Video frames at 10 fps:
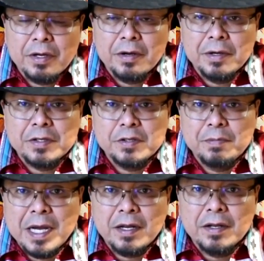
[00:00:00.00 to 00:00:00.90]
to
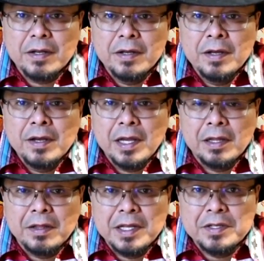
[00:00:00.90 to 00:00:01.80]
respect
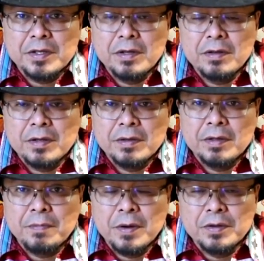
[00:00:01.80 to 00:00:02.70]
and listen to
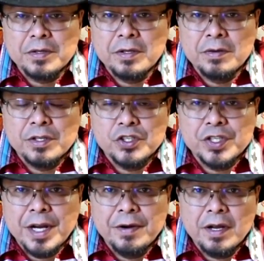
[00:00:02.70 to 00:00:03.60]
the person who is
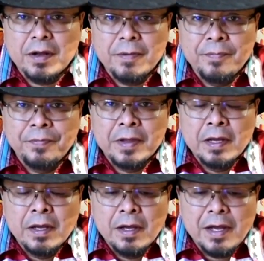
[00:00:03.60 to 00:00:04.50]
sharing
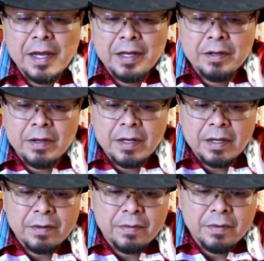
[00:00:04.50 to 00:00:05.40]

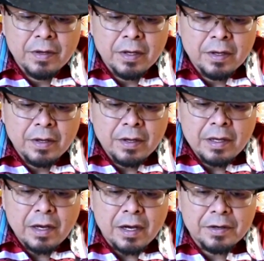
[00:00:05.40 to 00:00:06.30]
and
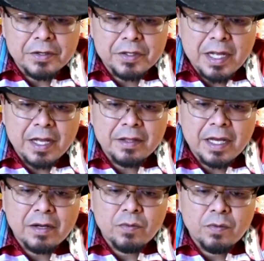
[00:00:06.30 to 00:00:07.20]
understand
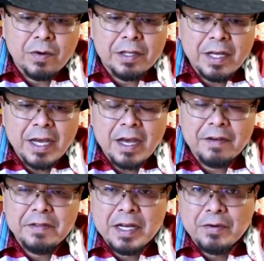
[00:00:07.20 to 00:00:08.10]
that when they
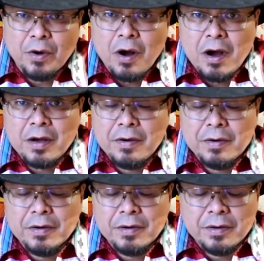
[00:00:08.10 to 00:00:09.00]
have that rock
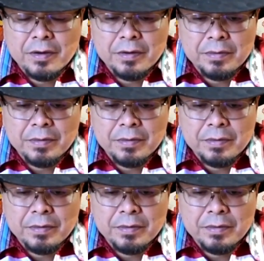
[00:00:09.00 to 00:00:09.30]
or